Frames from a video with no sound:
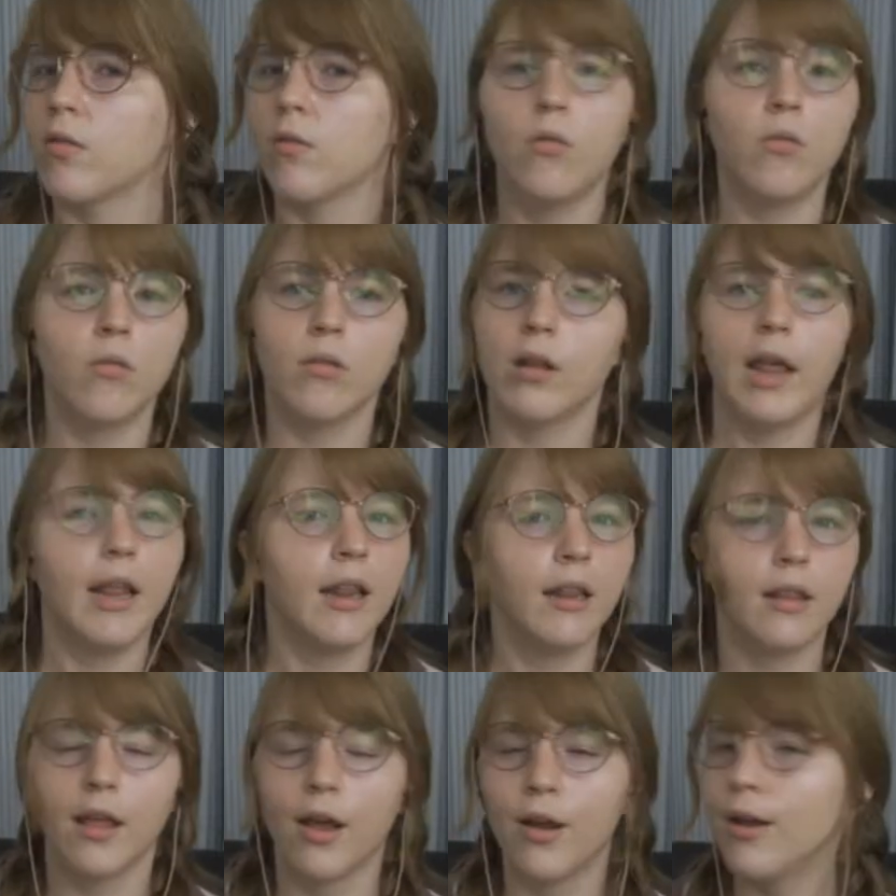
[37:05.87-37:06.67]
don't
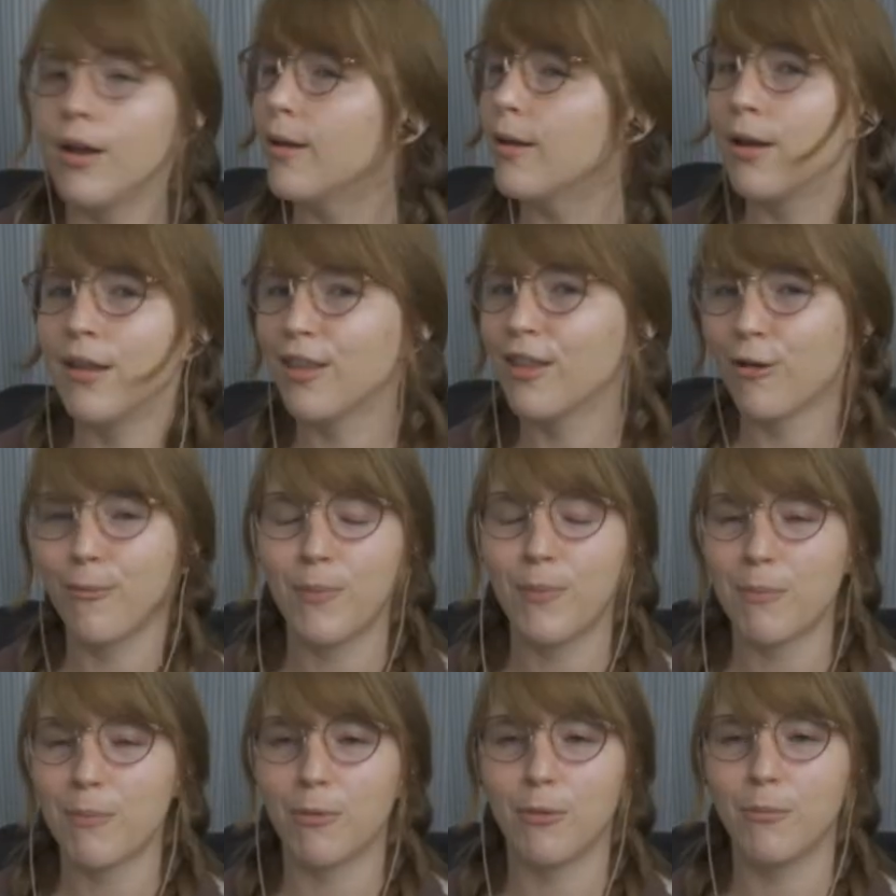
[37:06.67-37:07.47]
let their
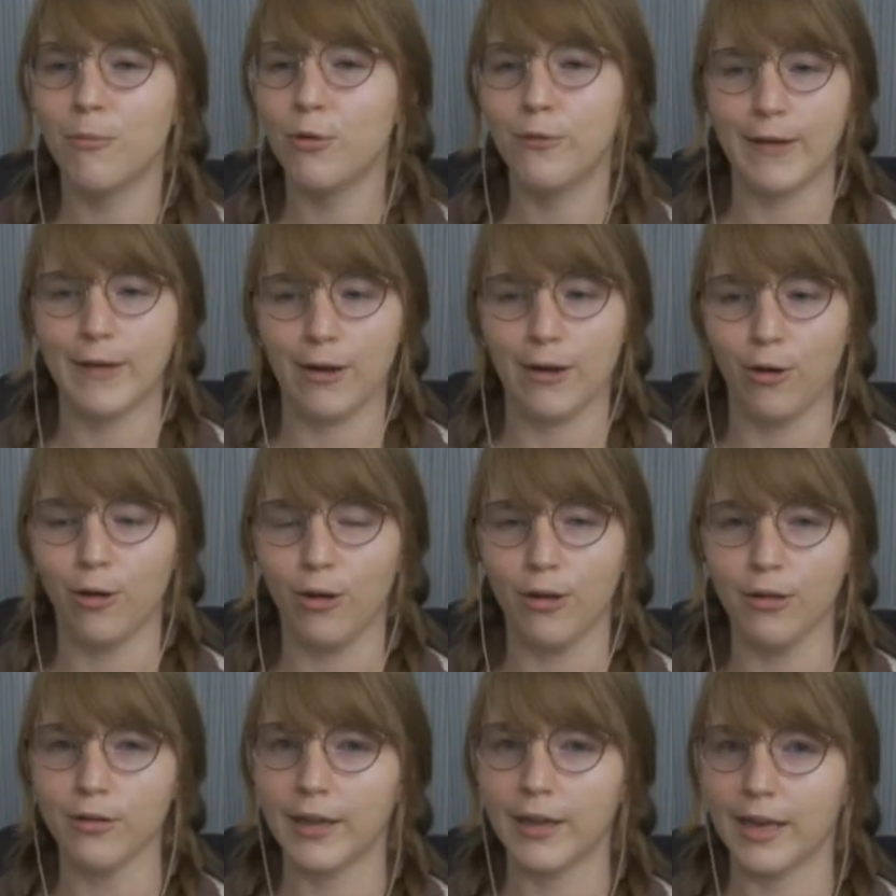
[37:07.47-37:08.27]
people move at
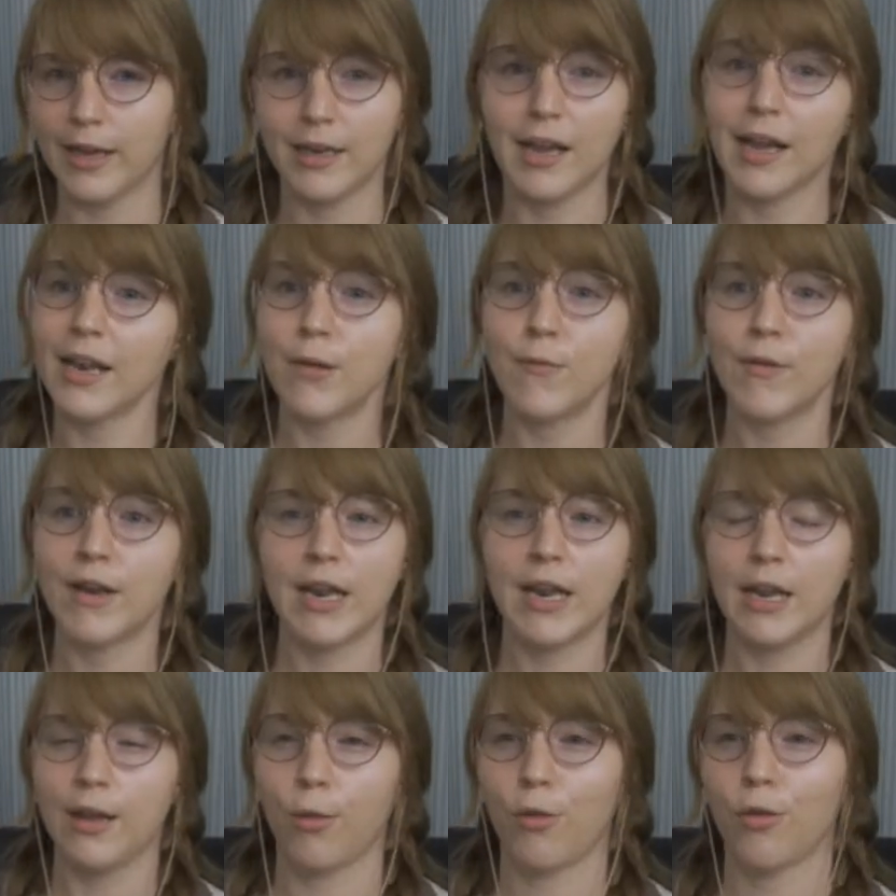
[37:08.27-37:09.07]
all, like not even
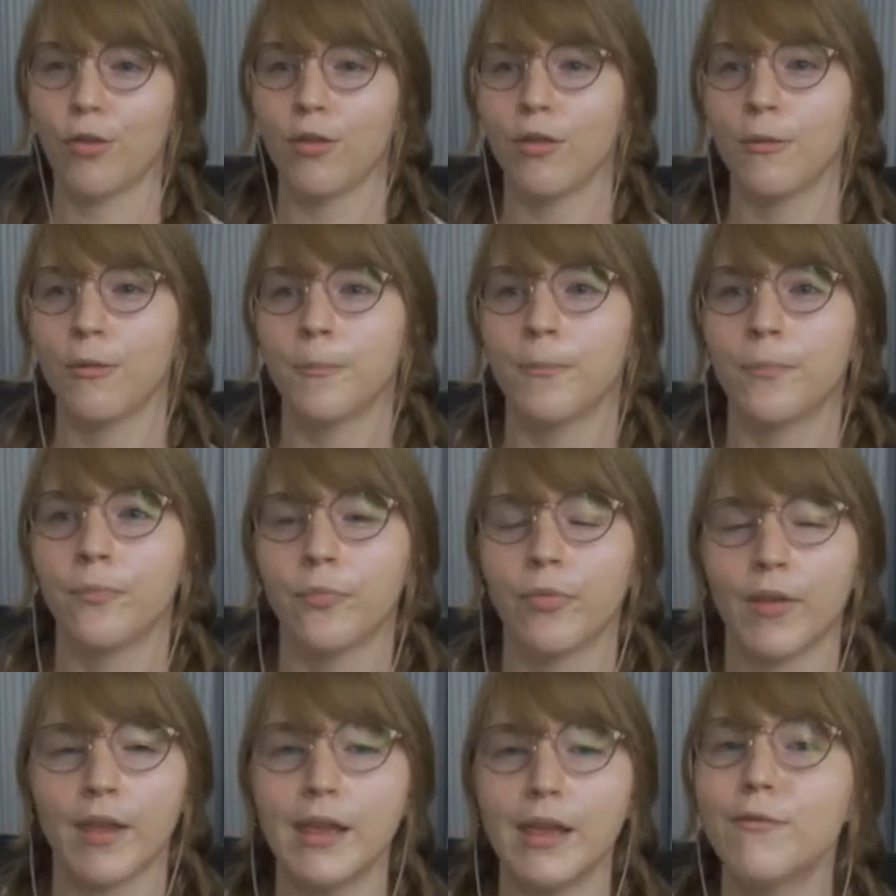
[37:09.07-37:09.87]
an inch,
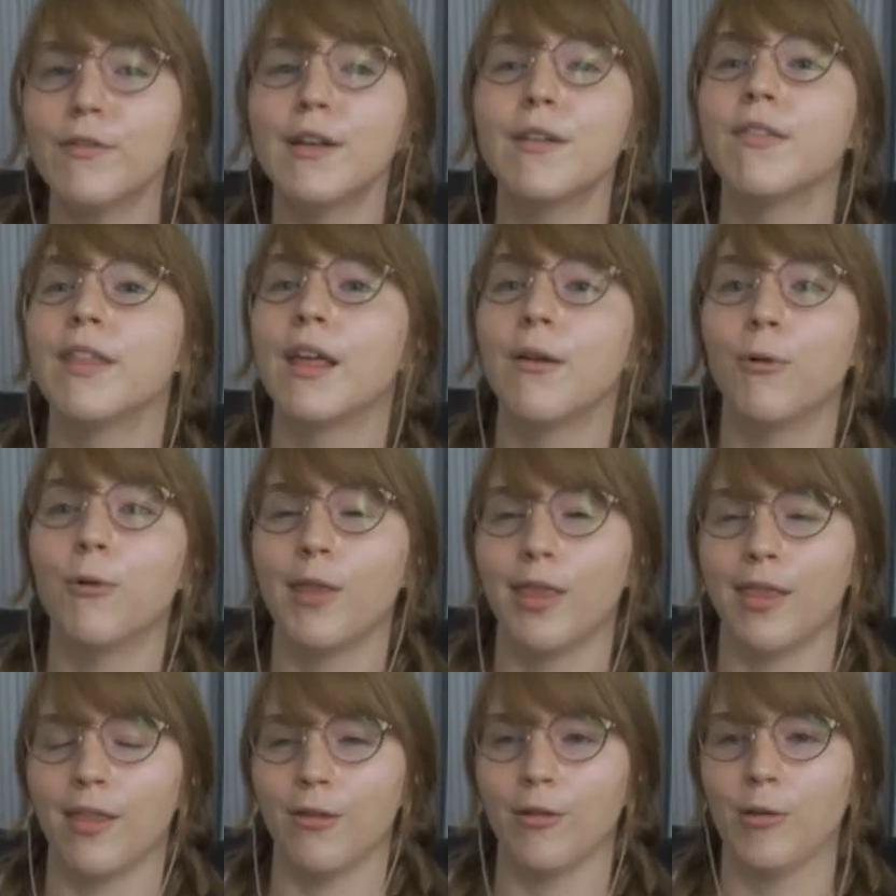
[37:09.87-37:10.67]
even if they
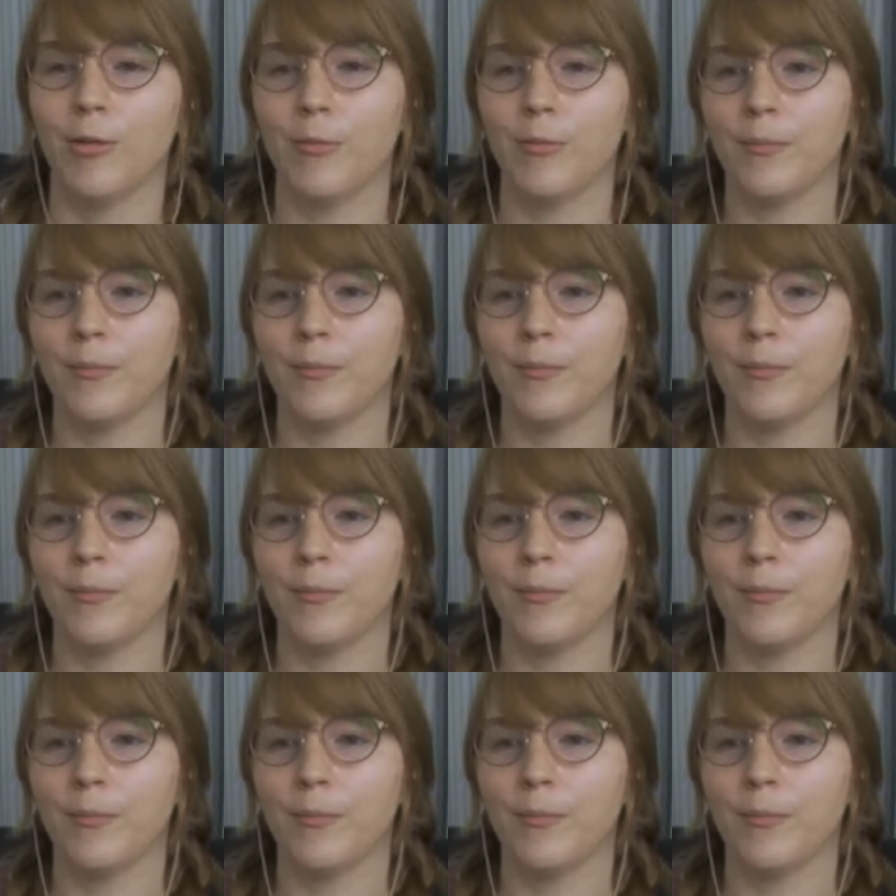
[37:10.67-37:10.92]
want to.